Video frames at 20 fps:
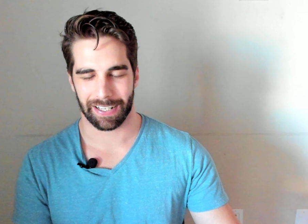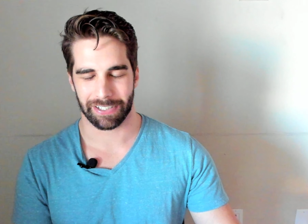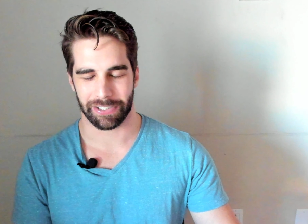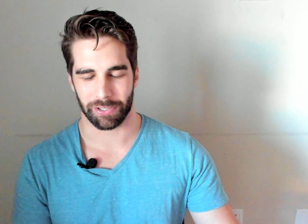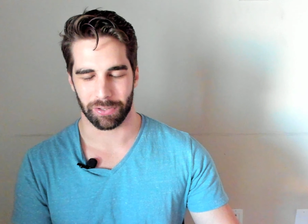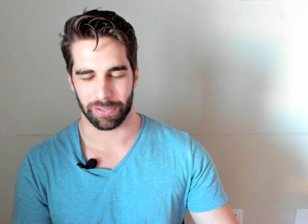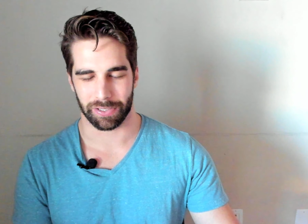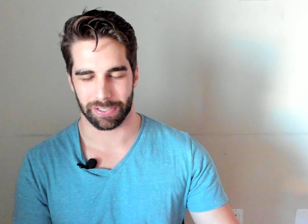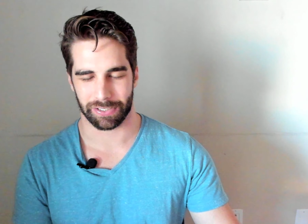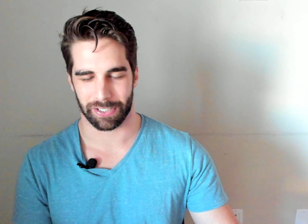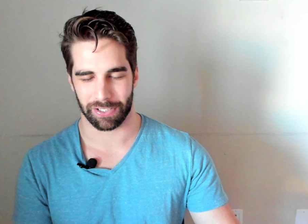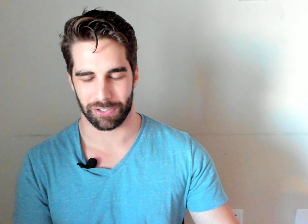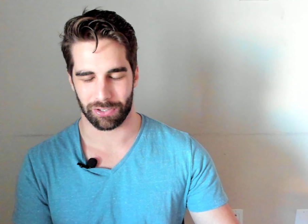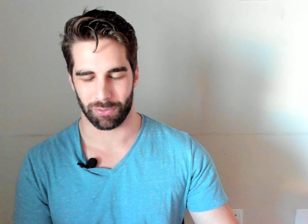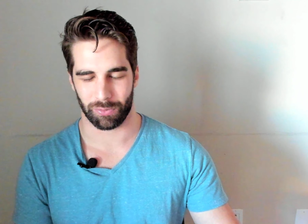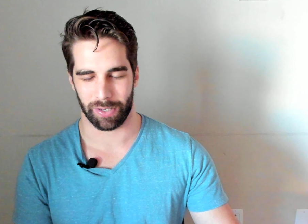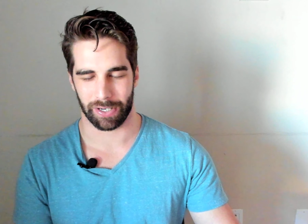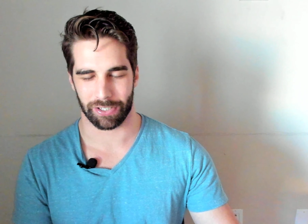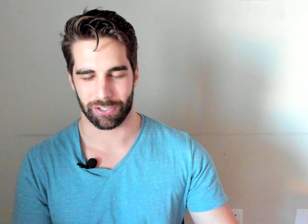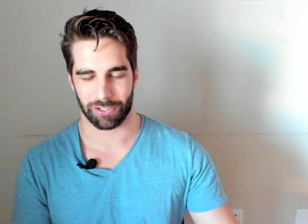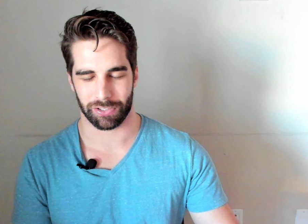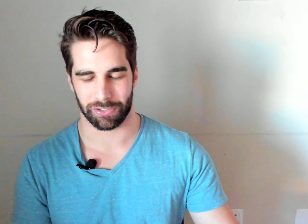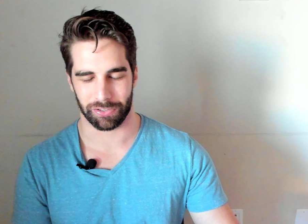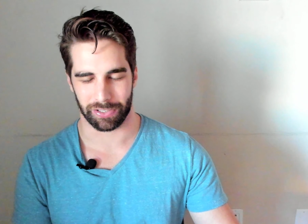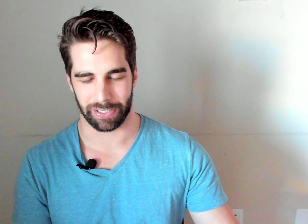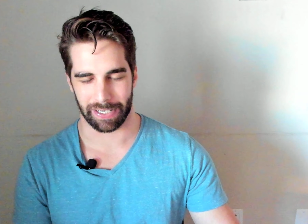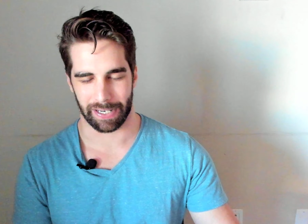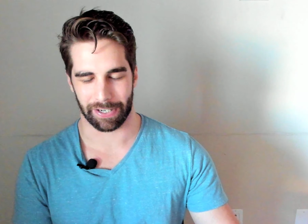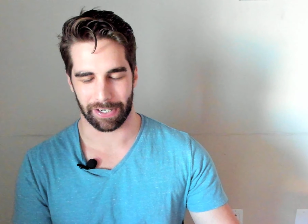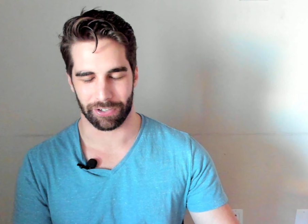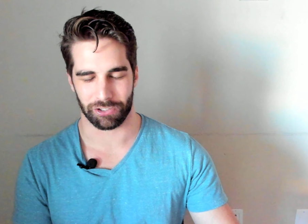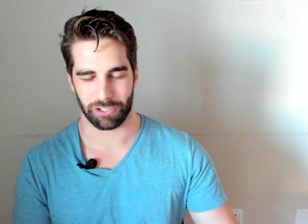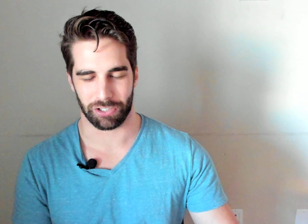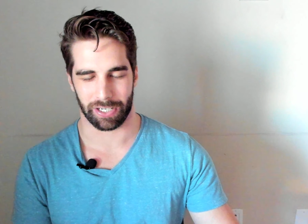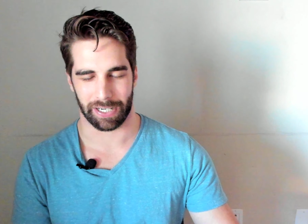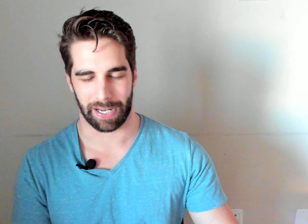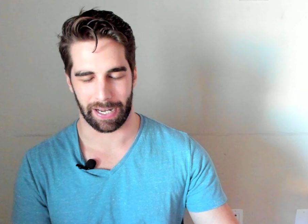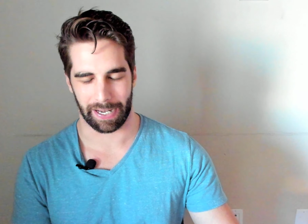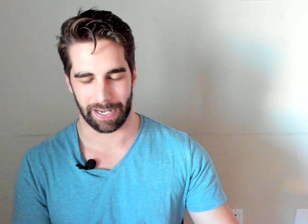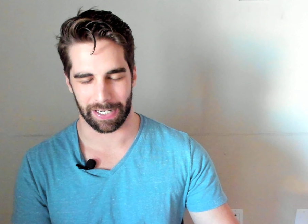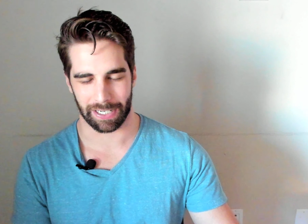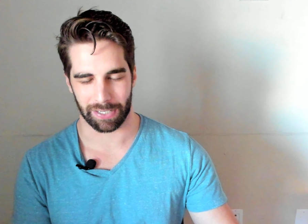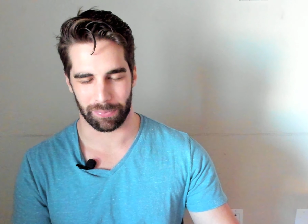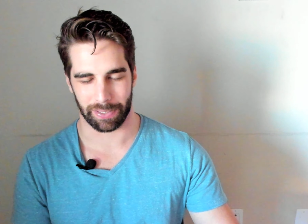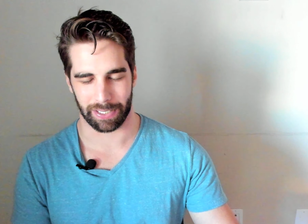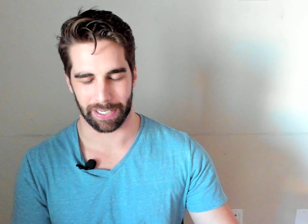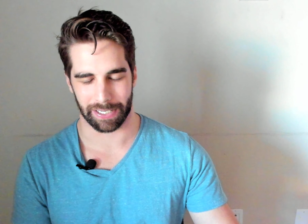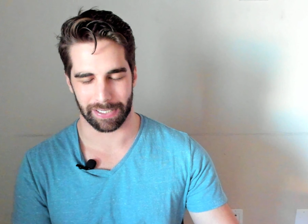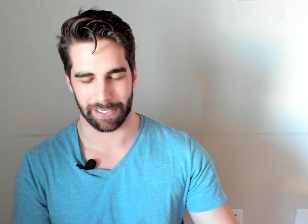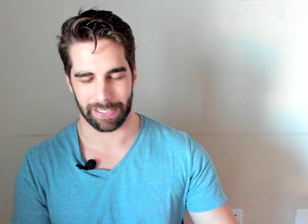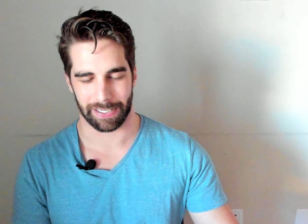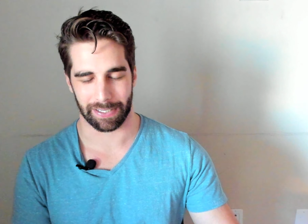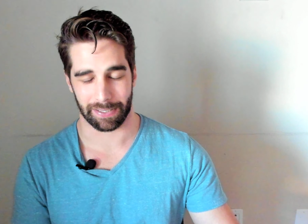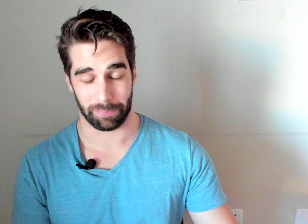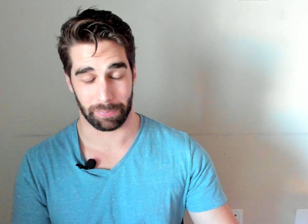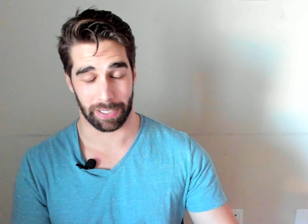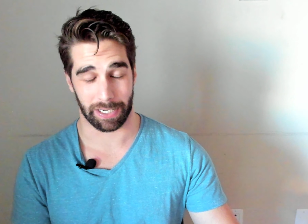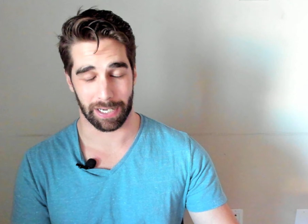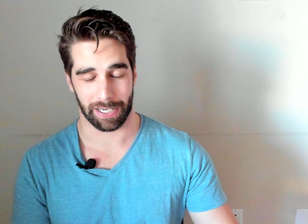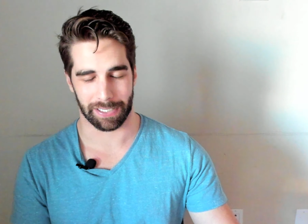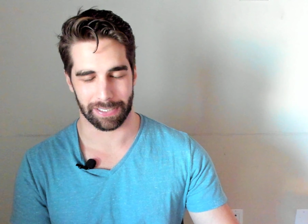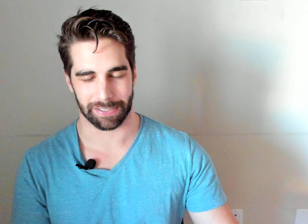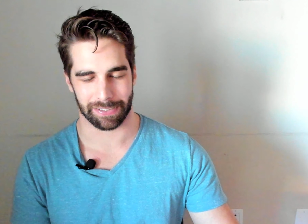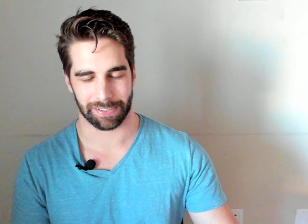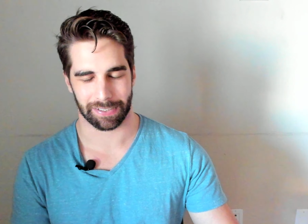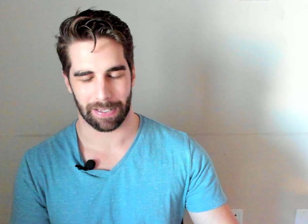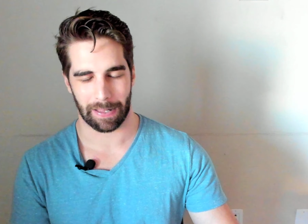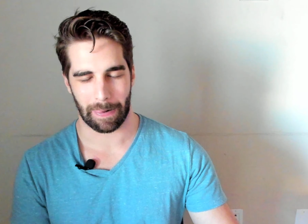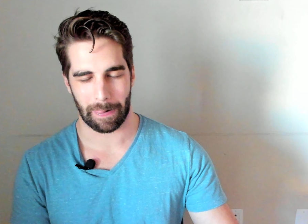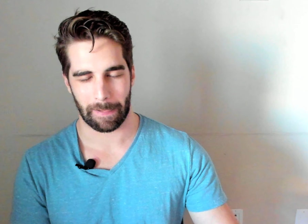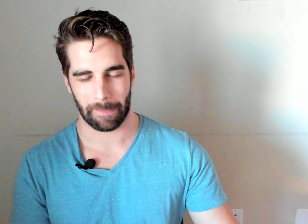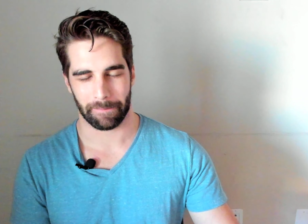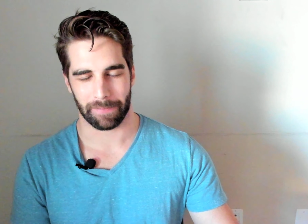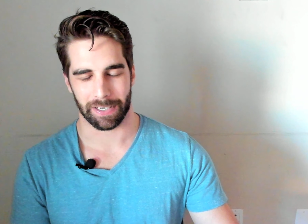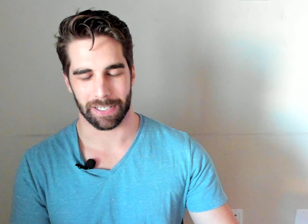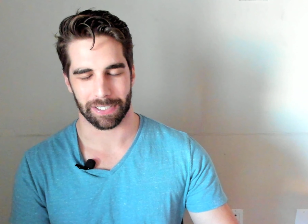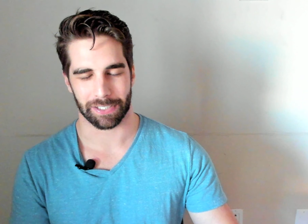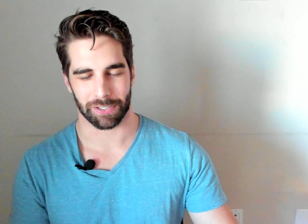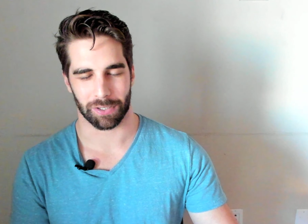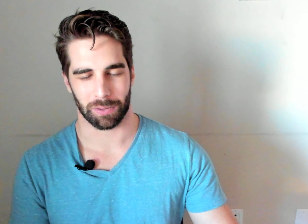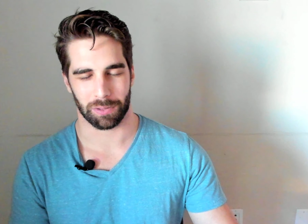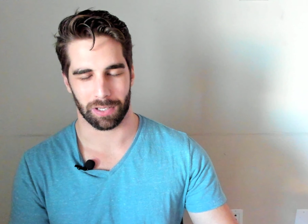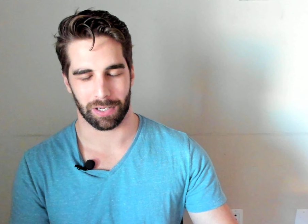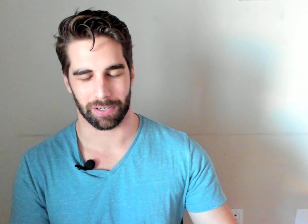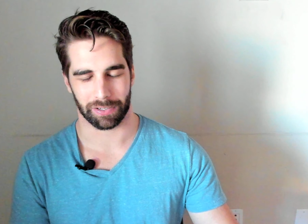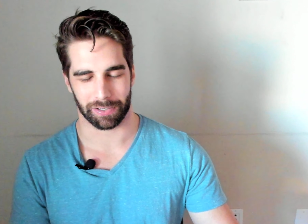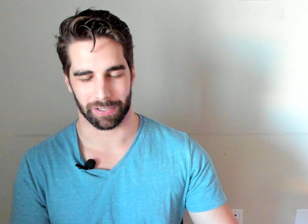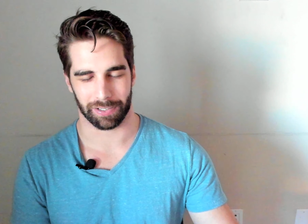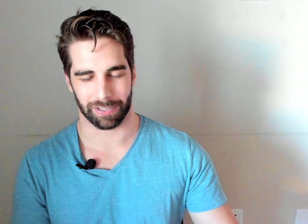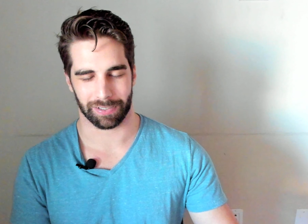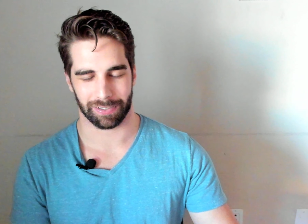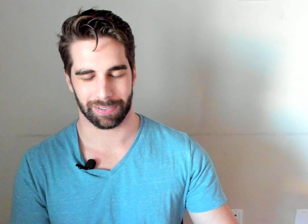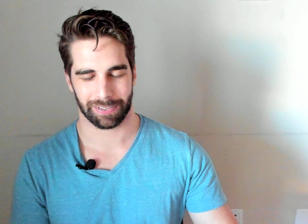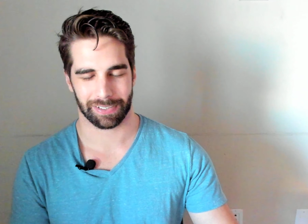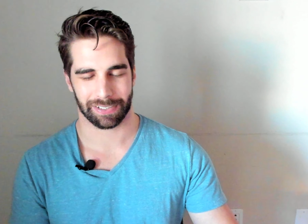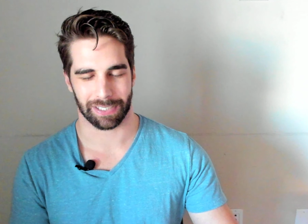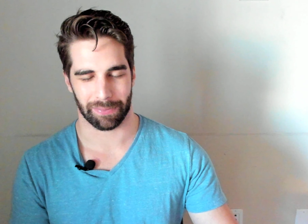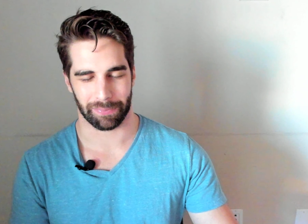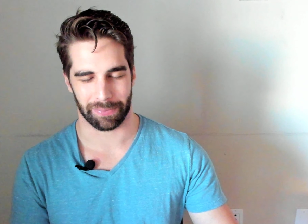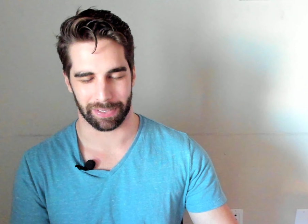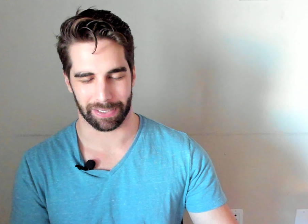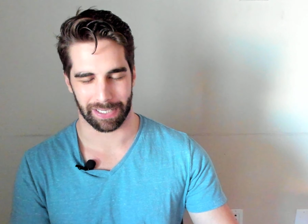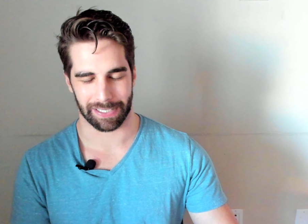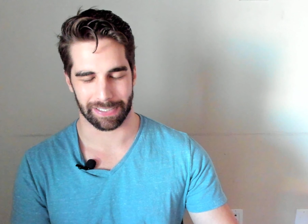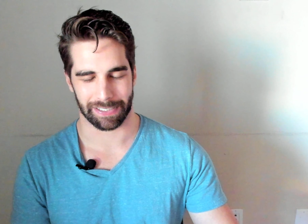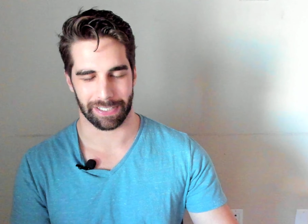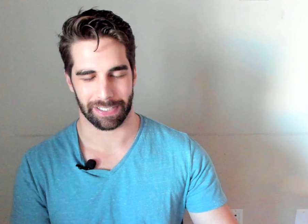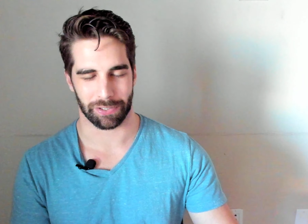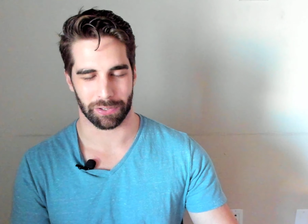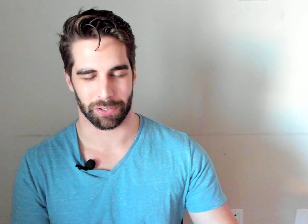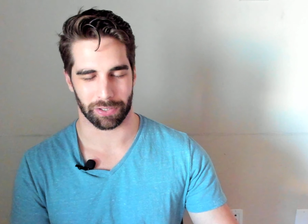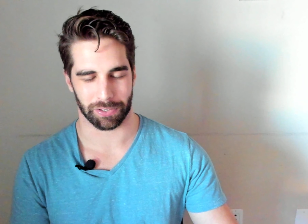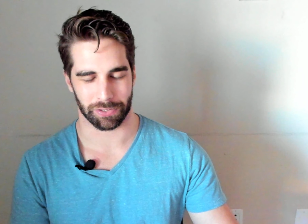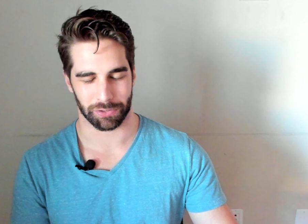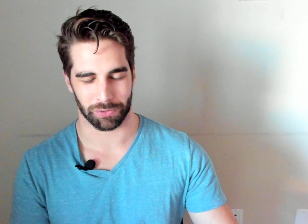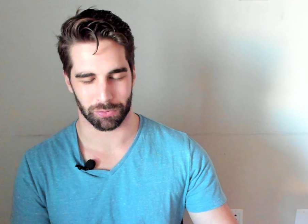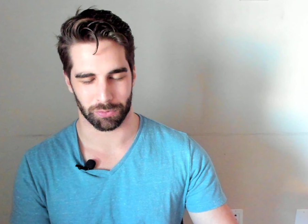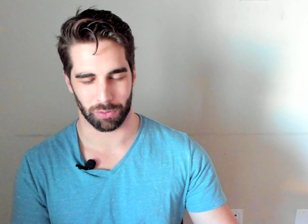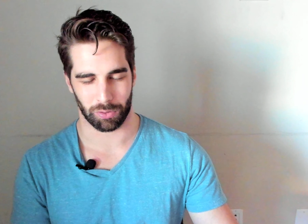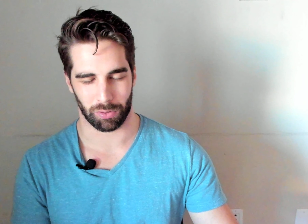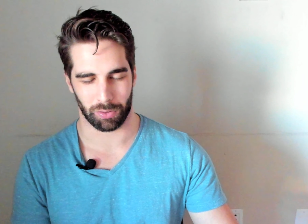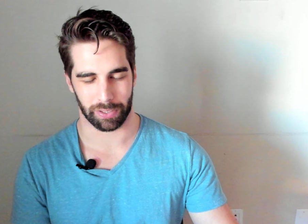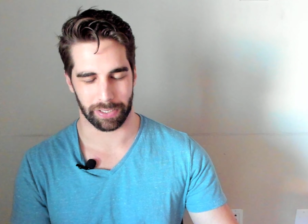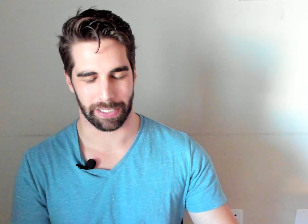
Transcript: to the situation, to the energy at hand, because, because it is no longer something that is in your control.